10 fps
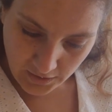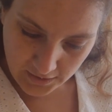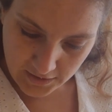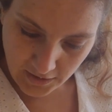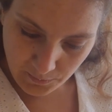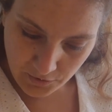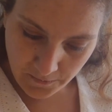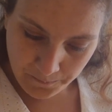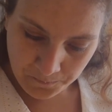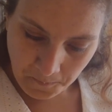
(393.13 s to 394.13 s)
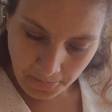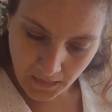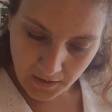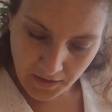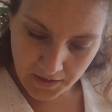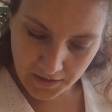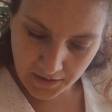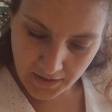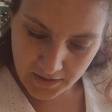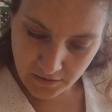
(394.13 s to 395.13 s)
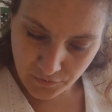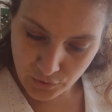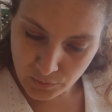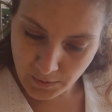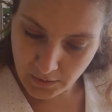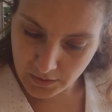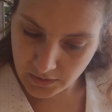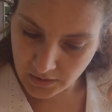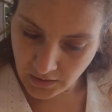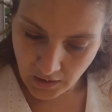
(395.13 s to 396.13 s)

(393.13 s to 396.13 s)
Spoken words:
except that in a case of gooseberries,